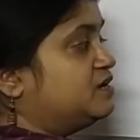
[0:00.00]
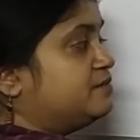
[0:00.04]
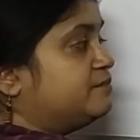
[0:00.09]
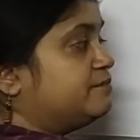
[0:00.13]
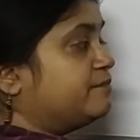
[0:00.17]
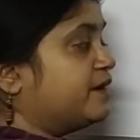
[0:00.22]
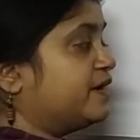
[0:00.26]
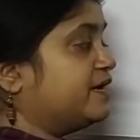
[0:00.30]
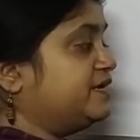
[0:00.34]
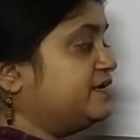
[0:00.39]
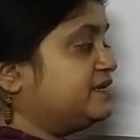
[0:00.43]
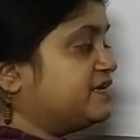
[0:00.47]

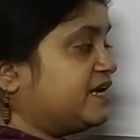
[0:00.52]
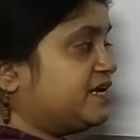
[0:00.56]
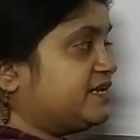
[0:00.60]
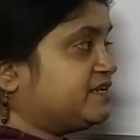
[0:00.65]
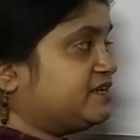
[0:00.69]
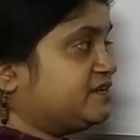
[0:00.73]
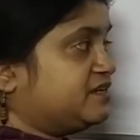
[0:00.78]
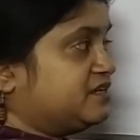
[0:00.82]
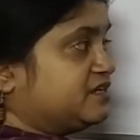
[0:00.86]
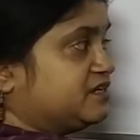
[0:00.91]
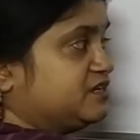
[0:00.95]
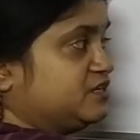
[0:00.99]
by
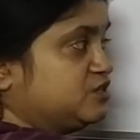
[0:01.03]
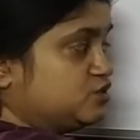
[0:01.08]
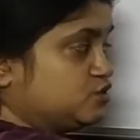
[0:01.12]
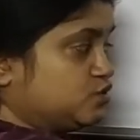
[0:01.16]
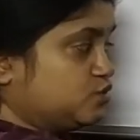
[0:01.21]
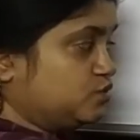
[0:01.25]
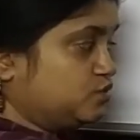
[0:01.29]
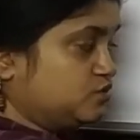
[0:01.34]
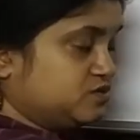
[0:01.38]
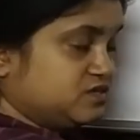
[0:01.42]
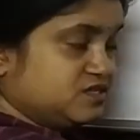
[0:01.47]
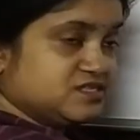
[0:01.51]
90 degrees,
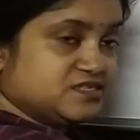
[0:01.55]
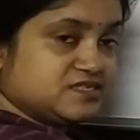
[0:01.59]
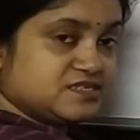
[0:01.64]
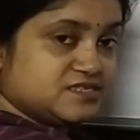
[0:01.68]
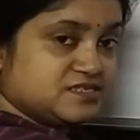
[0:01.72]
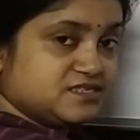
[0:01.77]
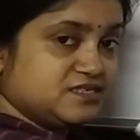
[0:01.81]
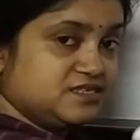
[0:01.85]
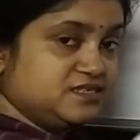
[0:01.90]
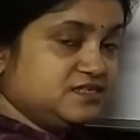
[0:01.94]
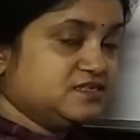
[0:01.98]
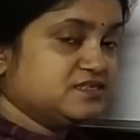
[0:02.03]
so this
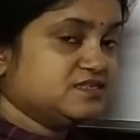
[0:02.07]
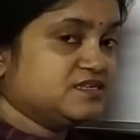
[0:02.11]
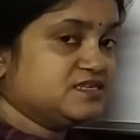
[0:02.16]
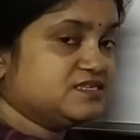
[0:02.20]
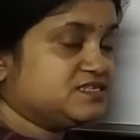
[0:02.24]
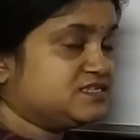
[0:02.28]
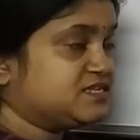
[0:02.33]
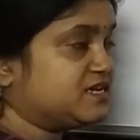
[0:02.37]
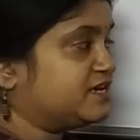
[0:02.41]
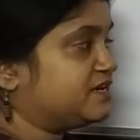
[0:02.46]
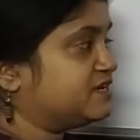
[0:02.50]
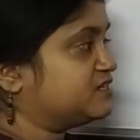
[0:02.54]
is in this
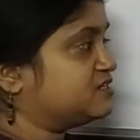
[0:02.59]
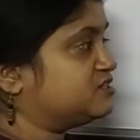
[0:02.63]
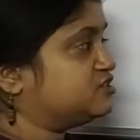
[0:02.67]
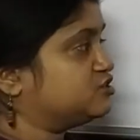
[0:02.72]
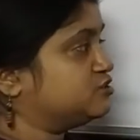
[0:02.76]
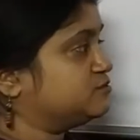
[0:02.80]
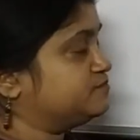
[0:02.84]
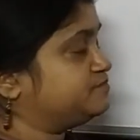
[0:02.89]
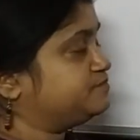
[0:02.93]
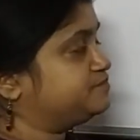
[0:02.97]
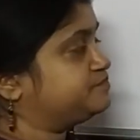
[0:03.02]
direction.